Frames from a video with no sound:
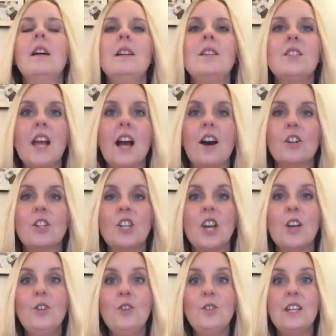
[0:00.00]
So yeah, I'll show
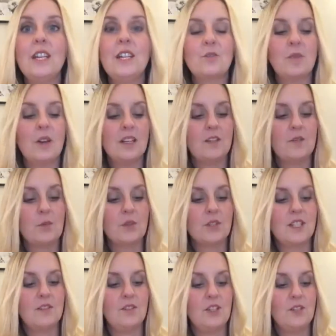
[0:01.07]
you the needle mind of the
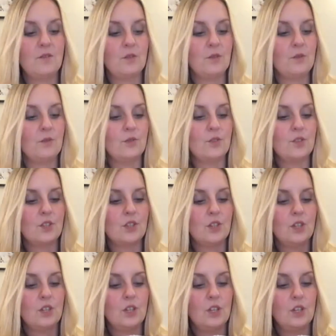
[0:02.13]
positivity rules
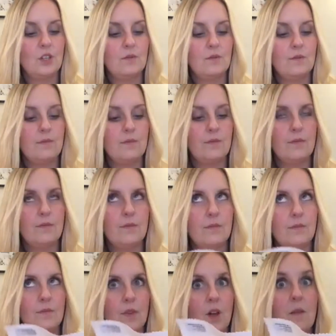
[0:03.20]

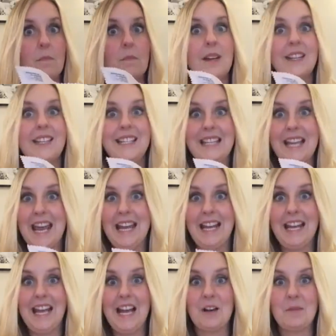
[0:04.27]
on
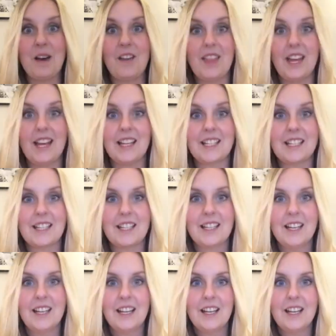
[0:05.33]
Monday. How about that?
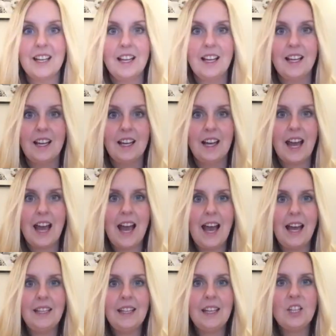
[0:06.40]
A
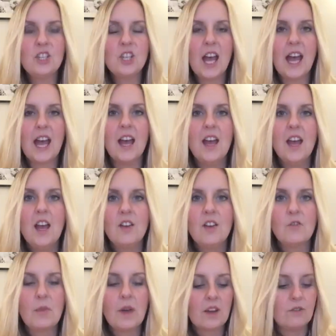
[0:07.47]
hanging chair.
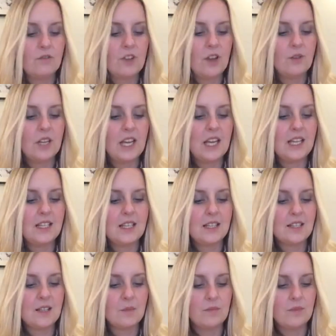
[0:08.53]
Rebecca and Fiona, is it
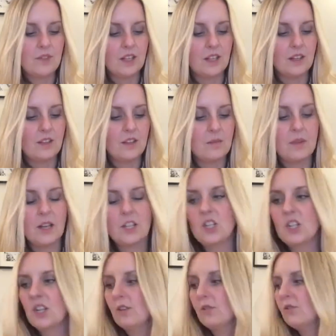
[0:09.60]
something that my
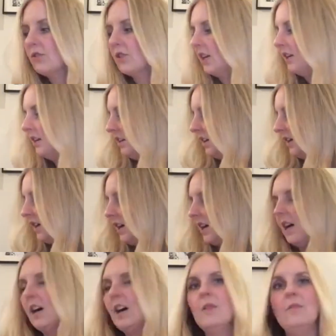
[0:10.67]
children
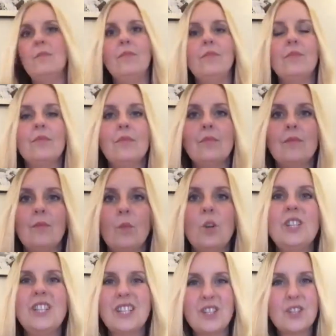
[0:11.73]
um,
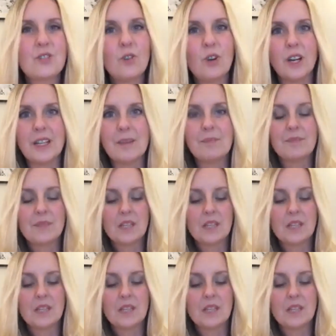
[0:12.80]
would destroy?